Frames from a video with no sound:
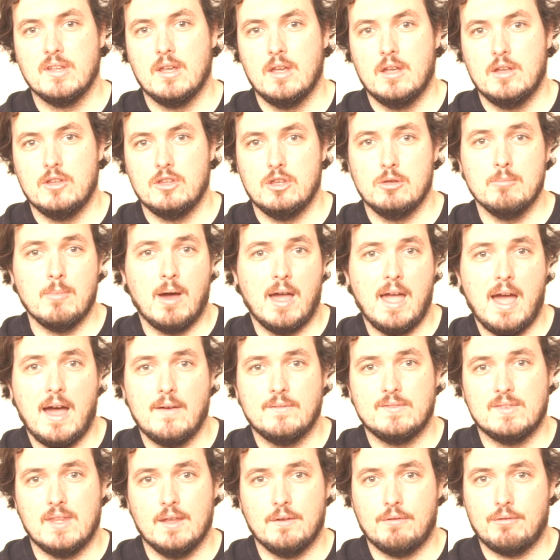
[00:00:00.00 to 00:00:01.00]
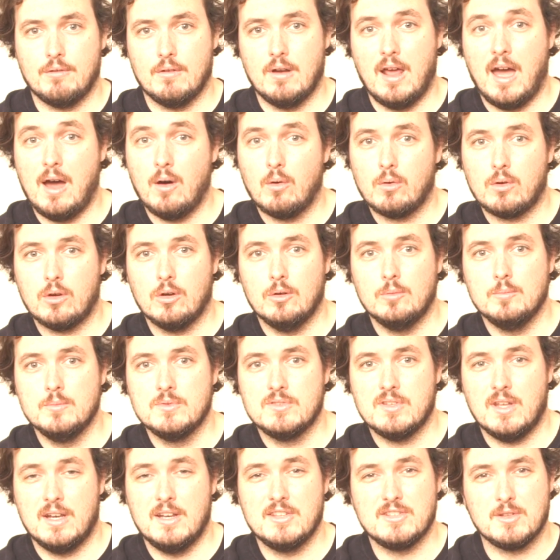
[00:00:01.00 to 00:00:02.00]
you might have different outcomes,
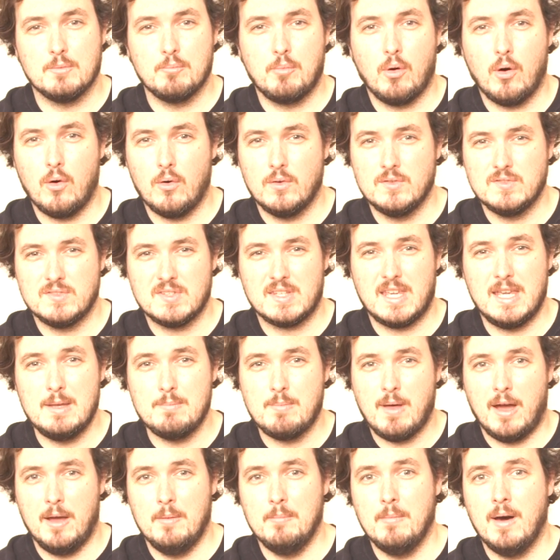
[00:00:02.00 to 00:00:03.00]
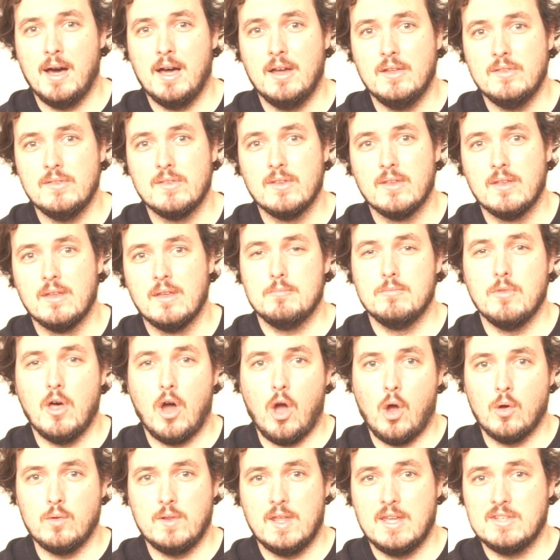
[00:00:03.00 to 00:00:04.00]
and it's important to keep that in mind. Not
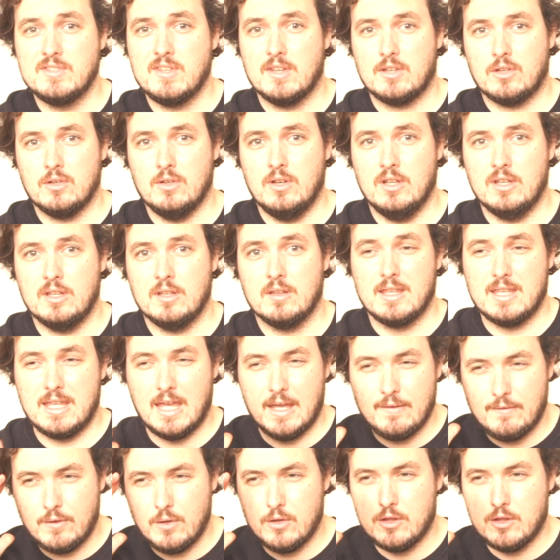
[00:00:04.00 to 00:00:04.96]
only is it going to give you